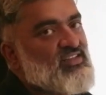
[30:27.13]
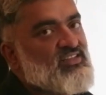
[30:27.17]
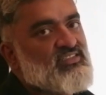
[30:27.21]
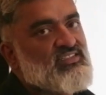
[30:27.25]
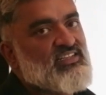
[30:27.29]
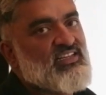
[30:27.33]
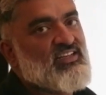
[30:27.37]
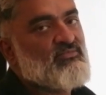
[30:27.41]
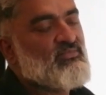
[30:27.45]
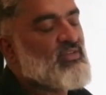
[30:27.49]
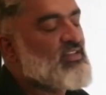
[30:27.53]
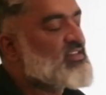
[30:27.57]

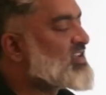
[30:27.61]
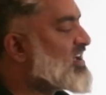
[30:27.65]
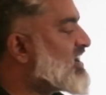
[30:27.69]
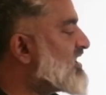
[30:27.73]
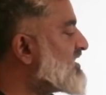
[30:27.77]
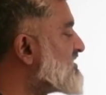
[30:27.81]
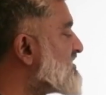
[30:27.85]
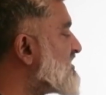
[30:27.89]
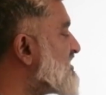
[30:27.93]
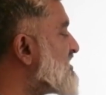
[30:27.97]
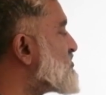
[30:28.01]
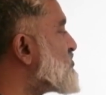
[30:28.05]
same, and the
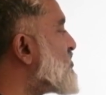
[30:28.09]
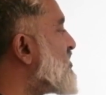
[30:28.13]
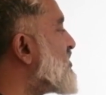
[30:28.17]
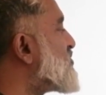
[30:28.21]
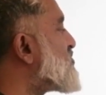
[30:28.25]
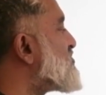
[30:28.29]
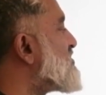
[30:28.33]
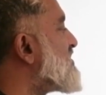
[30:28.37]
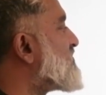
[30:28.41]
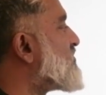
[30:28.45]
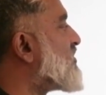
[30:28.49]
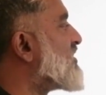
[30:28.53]
answer is going
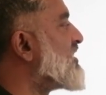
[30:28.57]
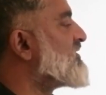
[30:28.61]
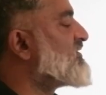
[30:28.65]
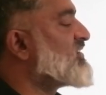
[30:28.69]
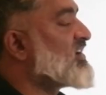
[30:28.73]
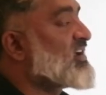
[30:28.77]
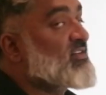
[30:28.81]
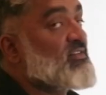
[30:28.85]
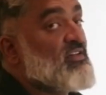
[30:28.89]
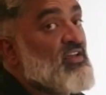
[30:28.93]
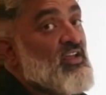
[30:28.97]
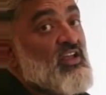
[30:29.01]
to be
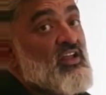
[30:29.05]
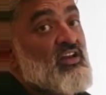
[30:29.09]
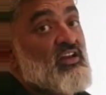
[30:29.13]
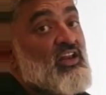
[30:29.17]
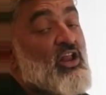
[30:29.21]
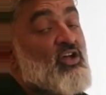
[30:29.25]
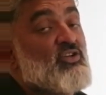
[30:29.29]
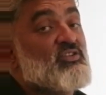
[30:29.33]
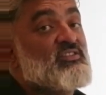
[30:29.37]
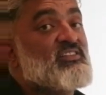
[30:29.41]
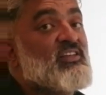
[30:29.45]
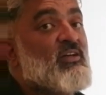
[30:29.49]
45.
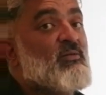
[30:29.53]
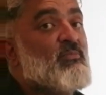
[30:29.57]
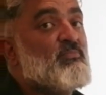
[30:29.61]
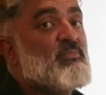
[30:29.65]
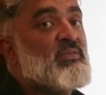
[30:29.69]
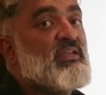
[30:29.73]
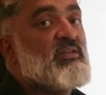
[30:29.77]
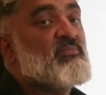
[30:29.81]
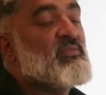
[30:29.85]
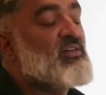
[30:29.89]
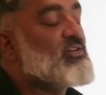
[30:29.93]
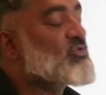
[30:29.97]
Now, some
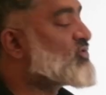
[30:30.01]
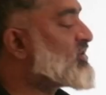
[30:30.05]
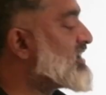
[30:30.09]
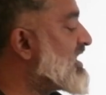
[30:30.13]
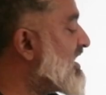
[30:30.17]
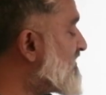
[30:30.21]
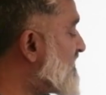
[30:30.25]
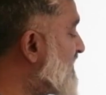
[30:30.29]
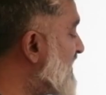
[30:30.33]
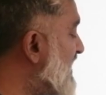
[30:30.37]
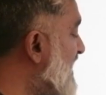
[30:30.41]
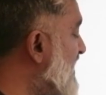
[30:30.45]
people could
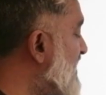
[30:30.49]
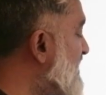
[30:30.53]
have figured